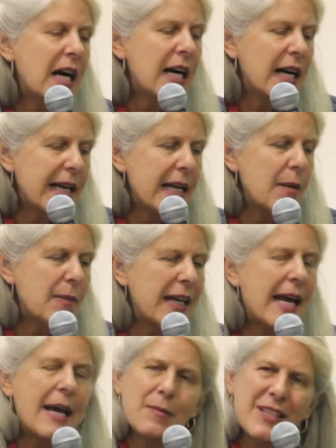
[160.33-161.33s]
And I
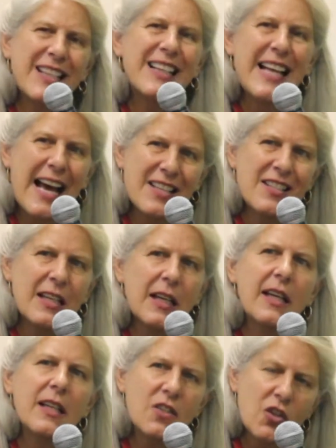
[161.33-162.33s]
became scholastic
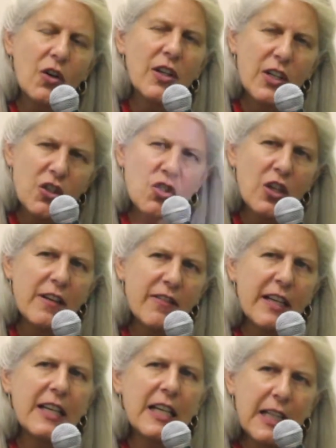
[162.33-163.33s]
and started
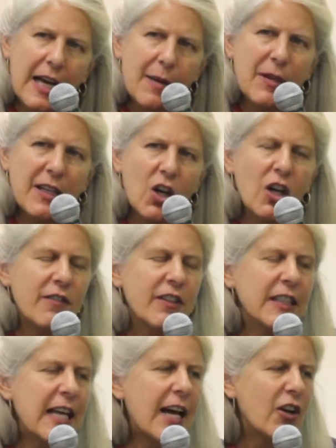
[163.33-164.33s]
achieving and climbing a
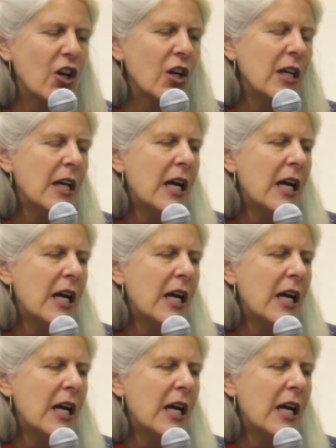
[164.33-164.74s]
harder ladder.